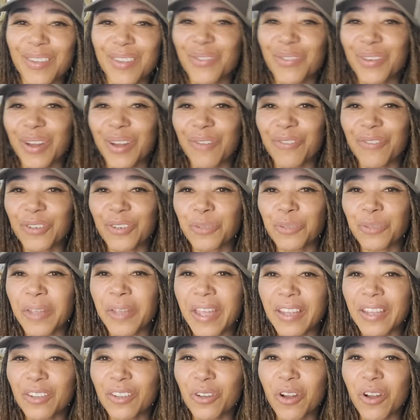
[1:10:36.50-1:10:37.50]
When I first
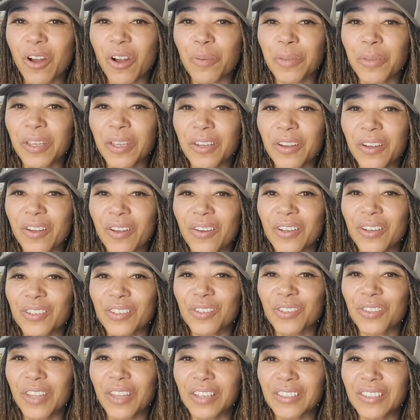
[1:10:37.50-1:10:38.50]
began low carb keto in
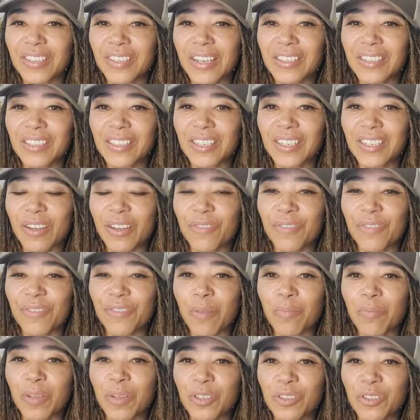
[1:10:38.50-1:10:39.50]
two thousand eighteen, I
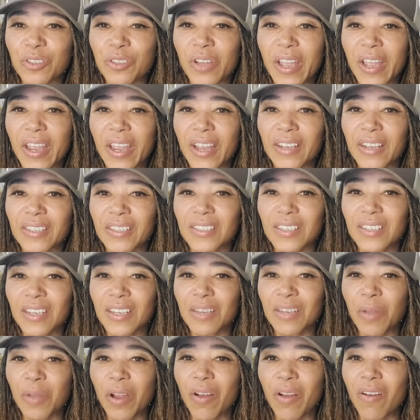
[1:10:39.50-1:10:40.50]
felt muscle aches
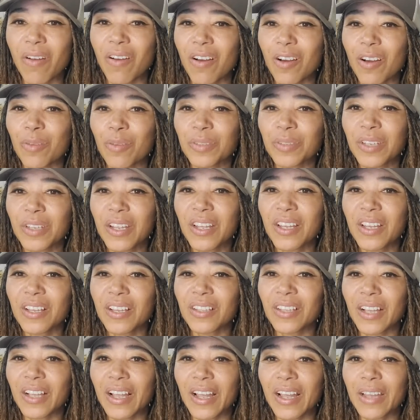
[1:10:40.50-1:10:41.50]
in my arms,
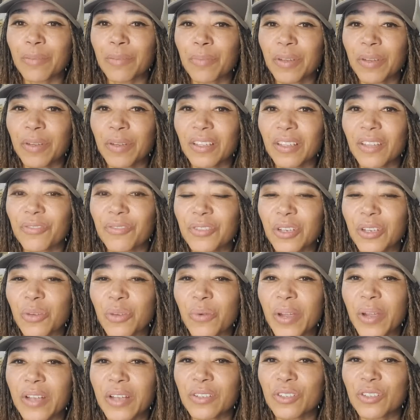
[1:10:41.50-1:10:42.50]
like I had been lifting
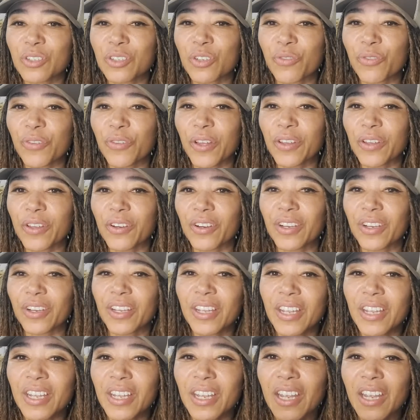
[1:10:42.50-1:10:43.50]
weights to failure,
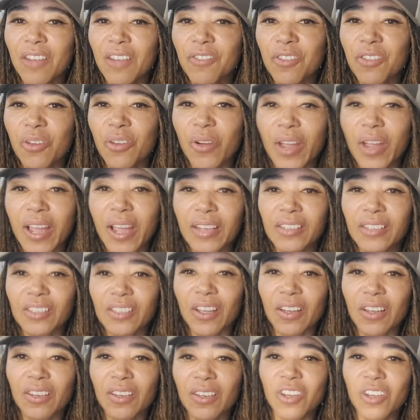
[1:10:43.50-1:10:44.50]
even though I had
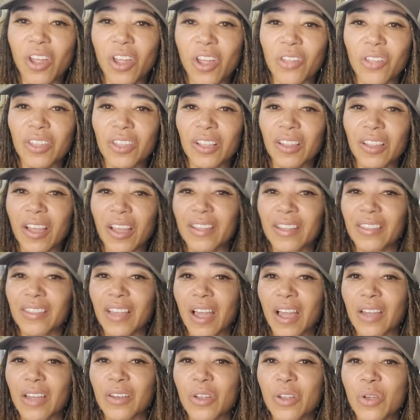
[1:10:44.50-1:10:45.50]
done nothing like
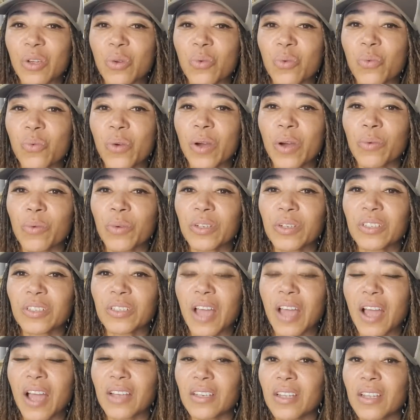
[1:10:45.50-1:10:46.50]
that. What was
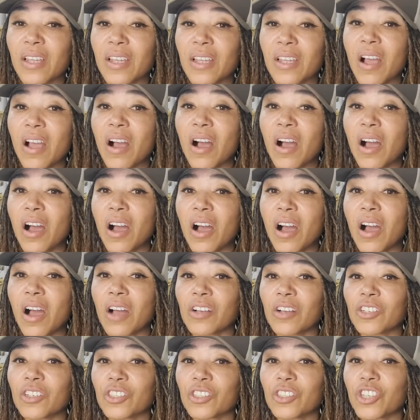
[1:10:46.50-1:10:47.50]
that? Uh,
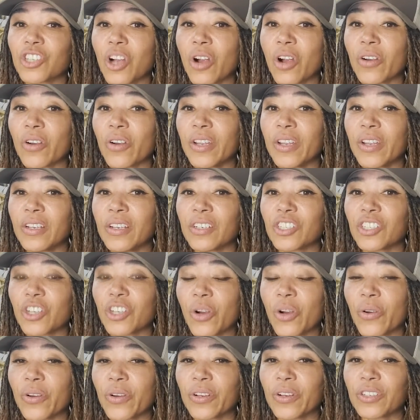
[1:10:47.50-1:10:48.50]
Shari,
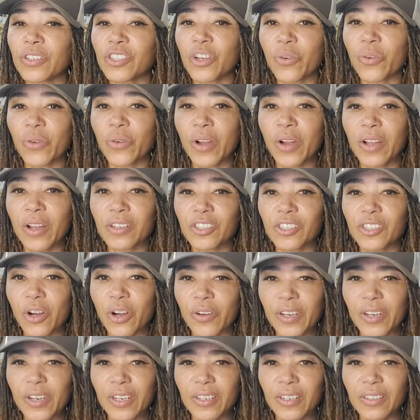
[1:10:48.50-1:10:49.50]
Shari, Shari,
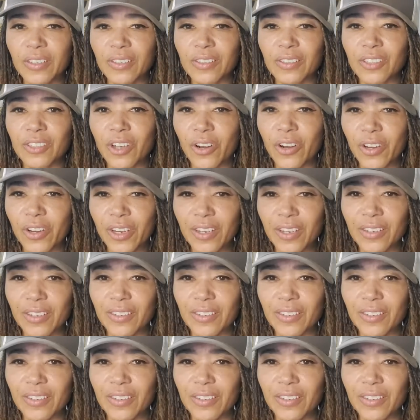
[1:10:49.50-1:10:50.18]
Shari, Shari?